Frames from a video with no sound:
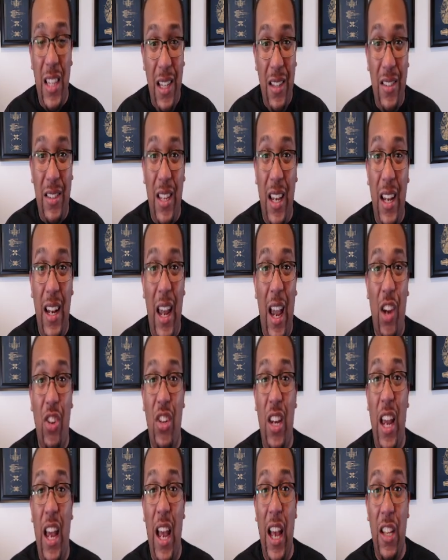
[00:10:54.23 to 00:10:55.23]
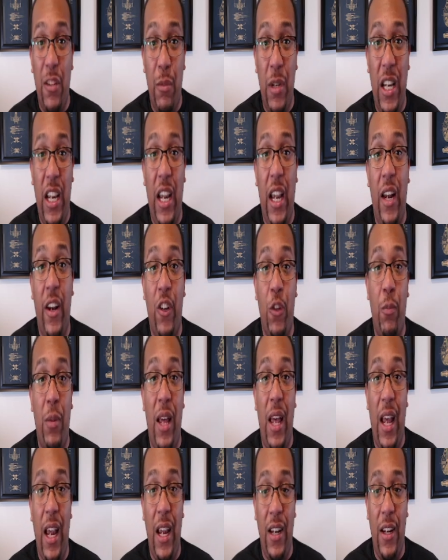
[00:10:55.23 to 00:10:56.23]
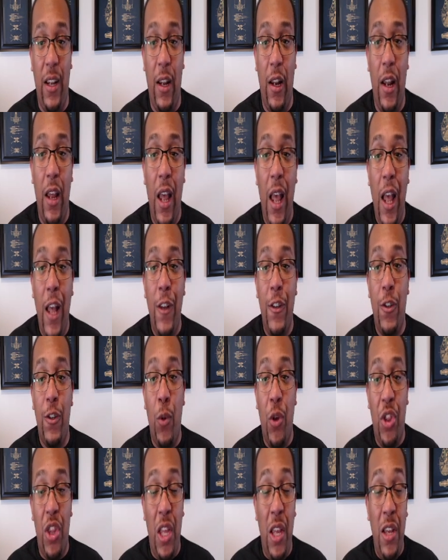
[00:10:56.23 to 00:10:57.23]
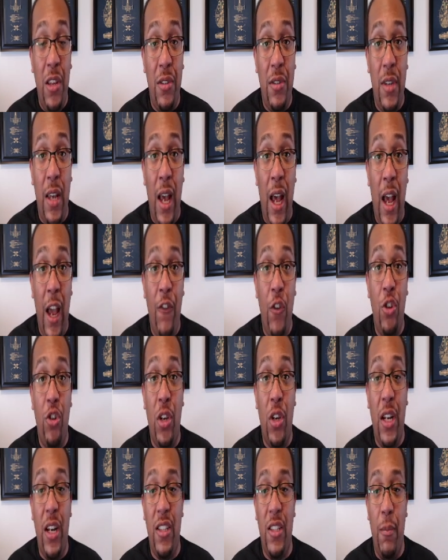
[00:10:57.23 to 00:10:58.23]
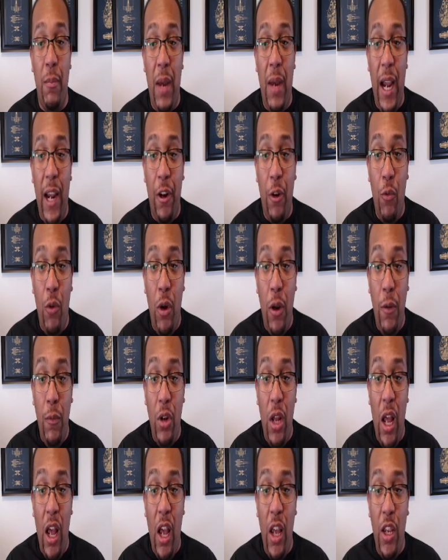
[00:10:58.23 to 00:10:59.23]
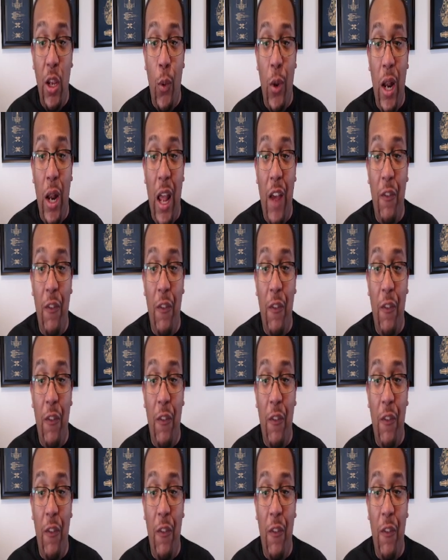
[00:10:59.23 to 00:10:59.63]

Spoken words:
Skin actually has mechanics behind it. So with this, if you took it as a minor one, you would have